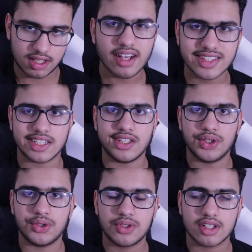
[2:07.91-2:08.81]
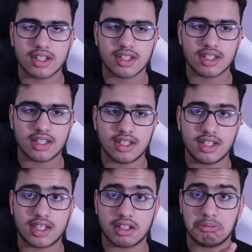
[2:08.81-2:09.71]
I'll see you,
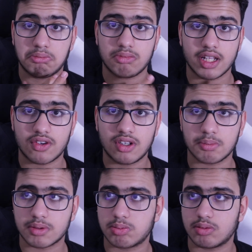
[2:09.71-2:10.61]
later on.